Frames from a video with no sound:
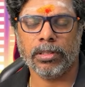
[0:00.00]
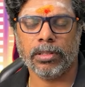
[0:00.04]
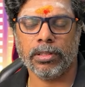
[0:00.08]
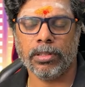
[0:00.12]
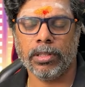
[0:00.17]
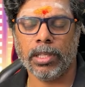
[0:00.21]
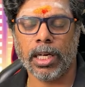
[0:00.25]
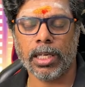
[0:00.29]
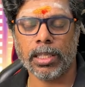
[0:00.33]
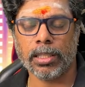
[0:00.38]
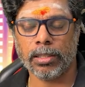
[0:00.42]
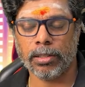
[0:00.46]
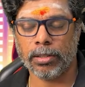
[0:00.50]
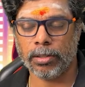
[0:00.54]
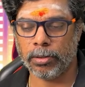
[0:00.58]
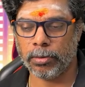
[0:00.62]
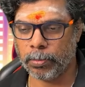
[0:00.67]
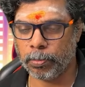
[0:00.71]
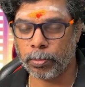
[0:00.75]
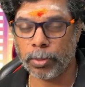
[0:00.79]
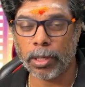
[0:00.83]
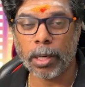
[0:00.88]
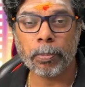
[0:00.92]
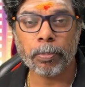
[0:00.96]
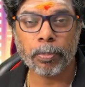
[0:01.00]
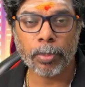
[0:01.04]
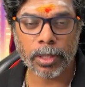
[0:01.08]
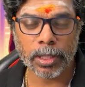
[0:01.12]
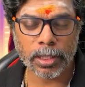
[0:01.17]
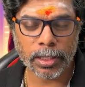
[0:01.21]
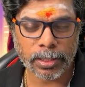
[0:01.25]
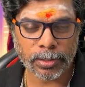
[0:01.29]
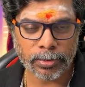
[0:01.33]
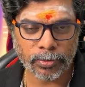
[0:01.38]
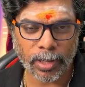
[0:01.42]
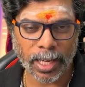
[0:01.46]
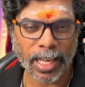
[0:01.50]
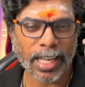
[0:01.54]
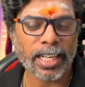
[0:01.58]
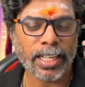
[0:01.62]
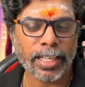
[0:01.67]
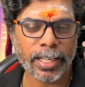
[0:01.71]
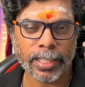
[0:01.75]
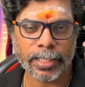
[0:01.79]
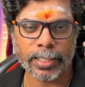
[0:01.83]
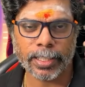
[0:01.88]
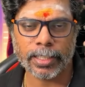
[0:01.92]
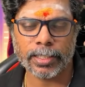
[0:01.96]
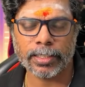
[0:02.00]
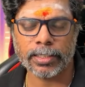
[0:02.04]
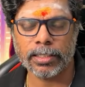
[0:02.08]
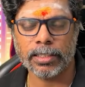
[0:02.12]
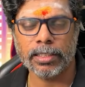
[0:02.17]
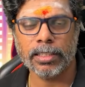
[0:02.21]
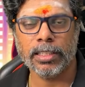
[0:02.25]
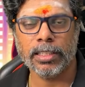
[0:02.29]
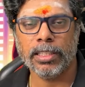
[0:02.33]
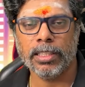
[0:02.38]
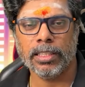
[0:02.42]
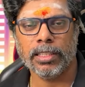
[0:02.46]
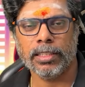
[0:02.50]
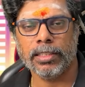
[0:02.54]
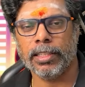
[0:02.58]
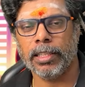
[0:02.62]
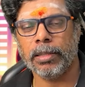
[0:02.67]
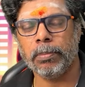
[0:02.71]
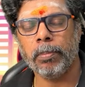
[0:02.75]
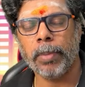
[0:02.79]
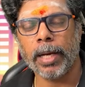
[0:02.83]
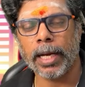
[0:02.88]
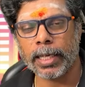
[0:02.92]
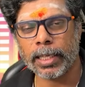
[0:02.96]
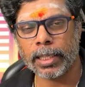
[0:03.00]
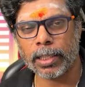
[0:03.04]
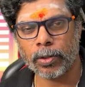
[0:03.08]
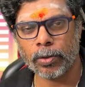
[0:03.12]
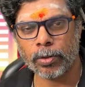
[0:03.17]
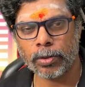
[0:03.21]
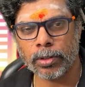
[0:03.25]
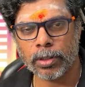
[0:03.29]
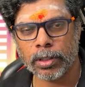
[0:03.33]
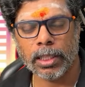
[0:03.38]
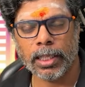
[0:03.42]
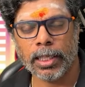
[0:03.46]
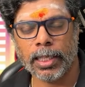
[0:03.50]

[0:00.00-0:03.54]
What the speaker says: not properly validated their background,